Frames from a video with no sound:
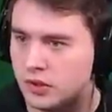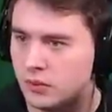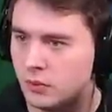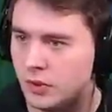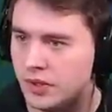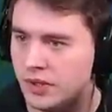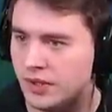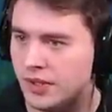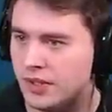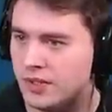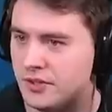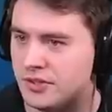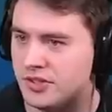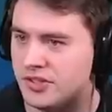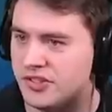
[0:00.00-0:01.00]
What are you gonna
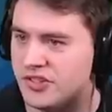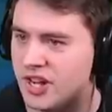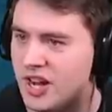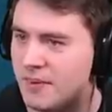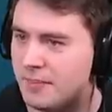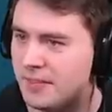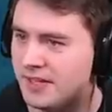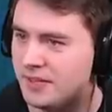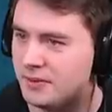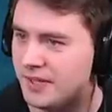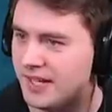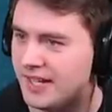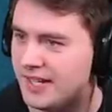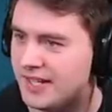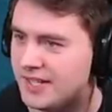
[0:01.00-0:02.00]
do, stop me, you
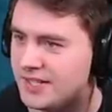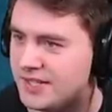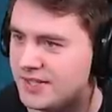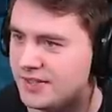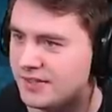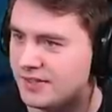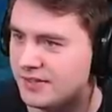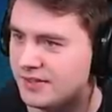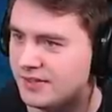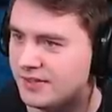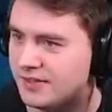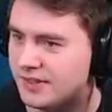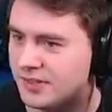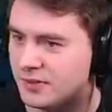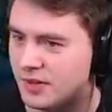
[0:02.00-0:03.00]
idiots?
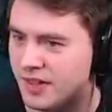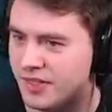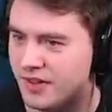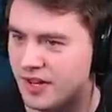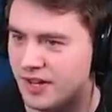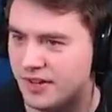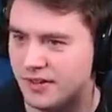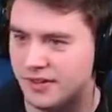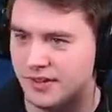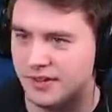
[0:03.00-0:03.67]
That's what I thought.